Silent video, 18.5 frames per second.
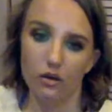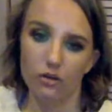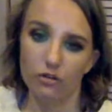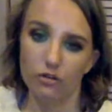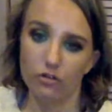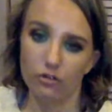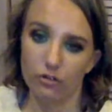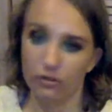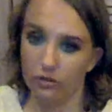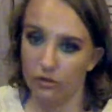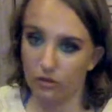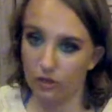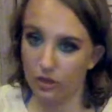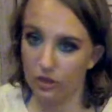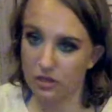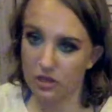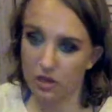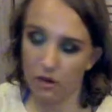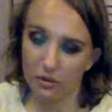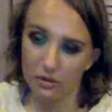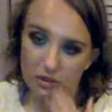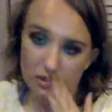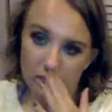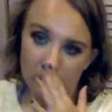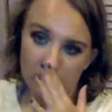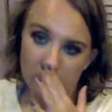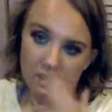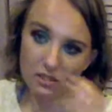Just, it's always
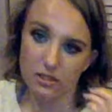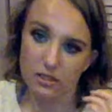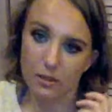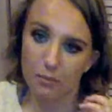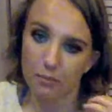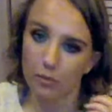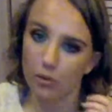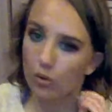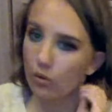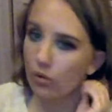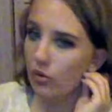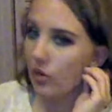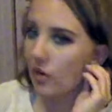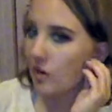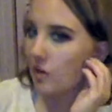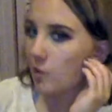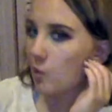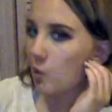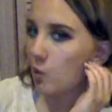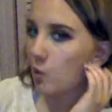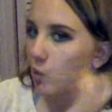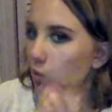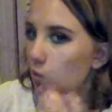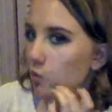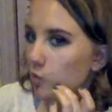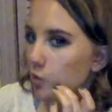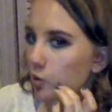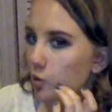like a simple like
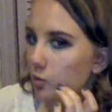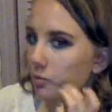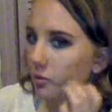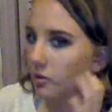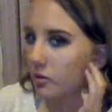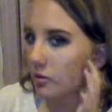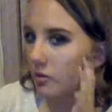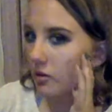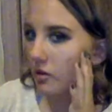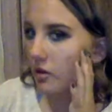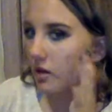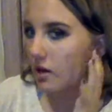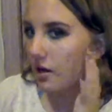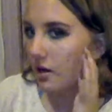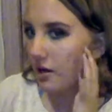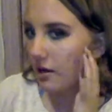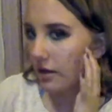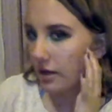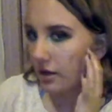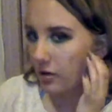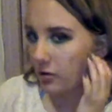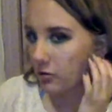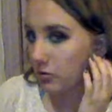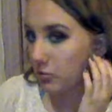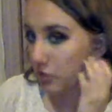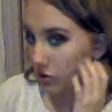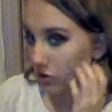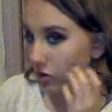bloop. Like, I
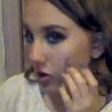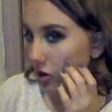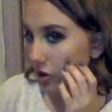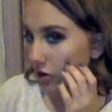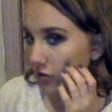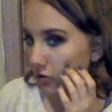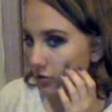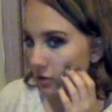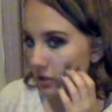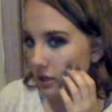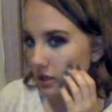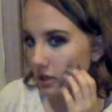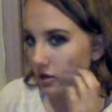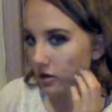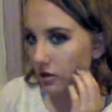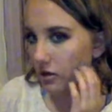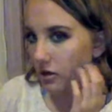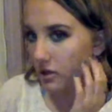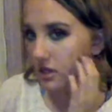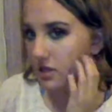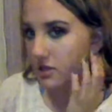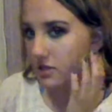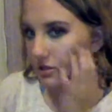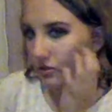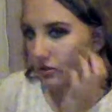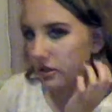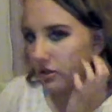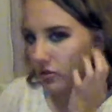just put the contour here,
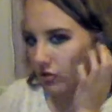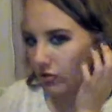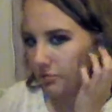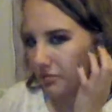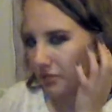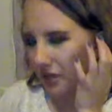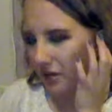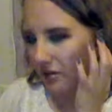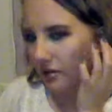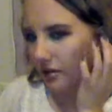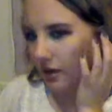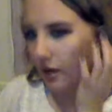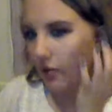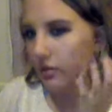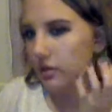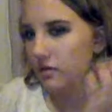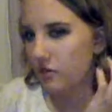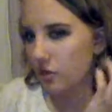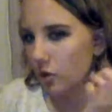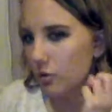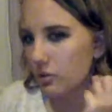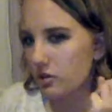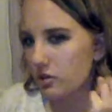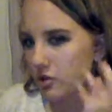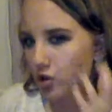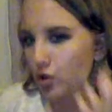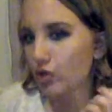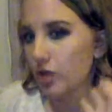easily just blend it out. Even though it
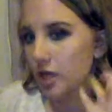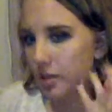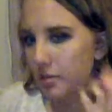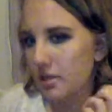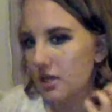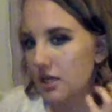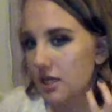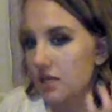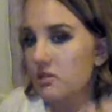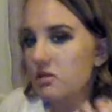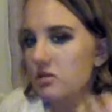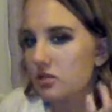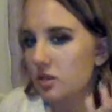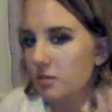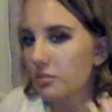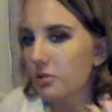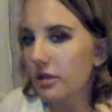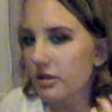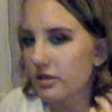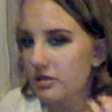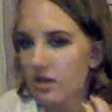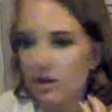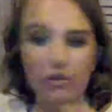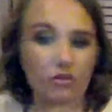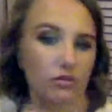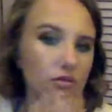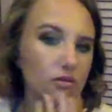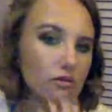is cream, it easily blends
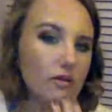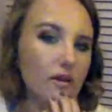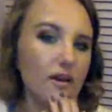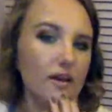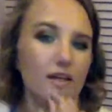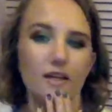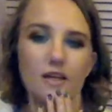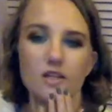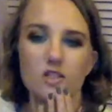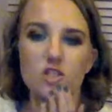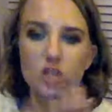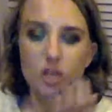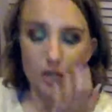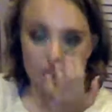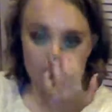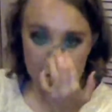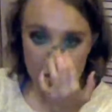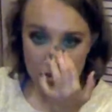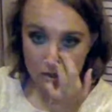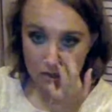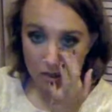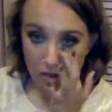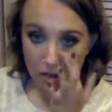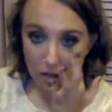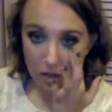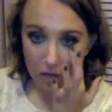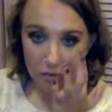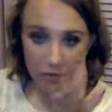out the lightening shades.
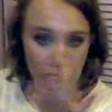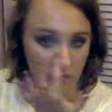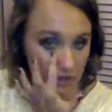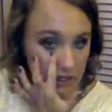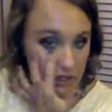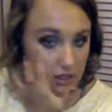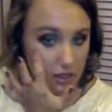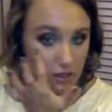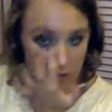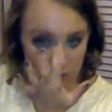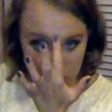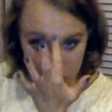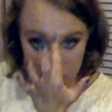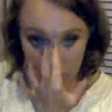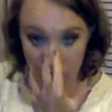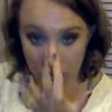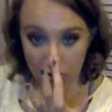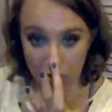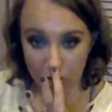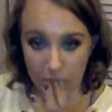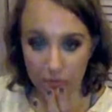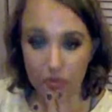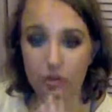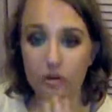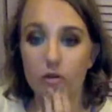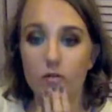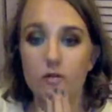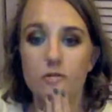But right here, along my
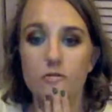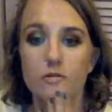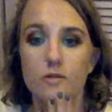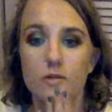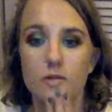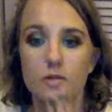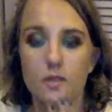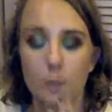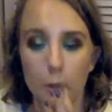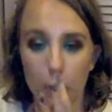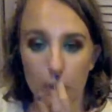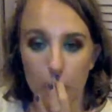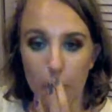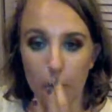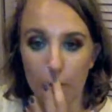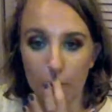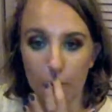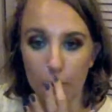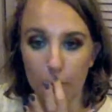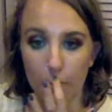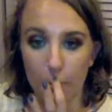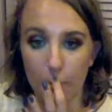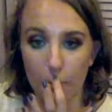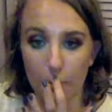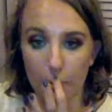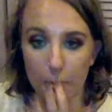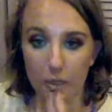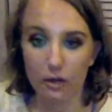nose, right here, sometimes
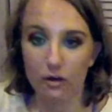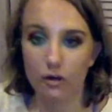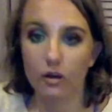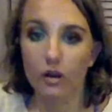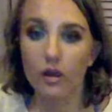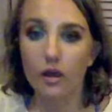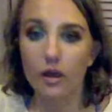up here,